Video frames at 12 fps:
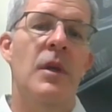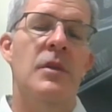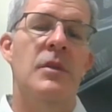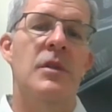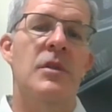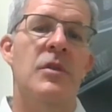
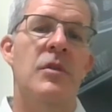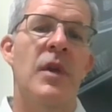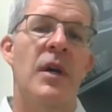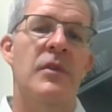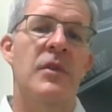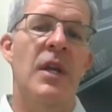Since
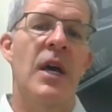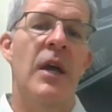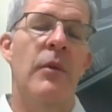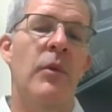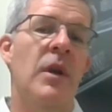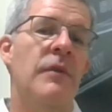
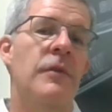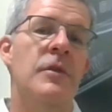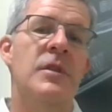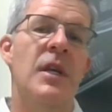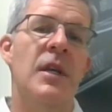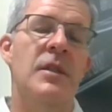2009, when I
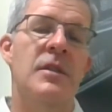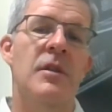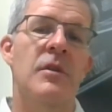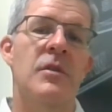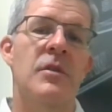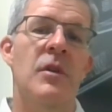first asked
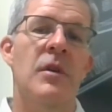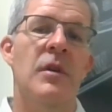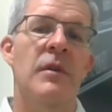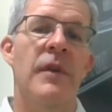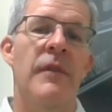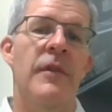Sarasota
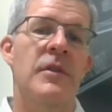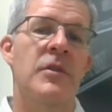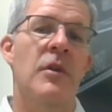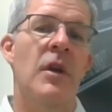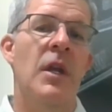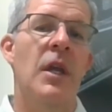if
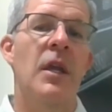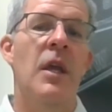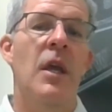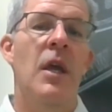FSRA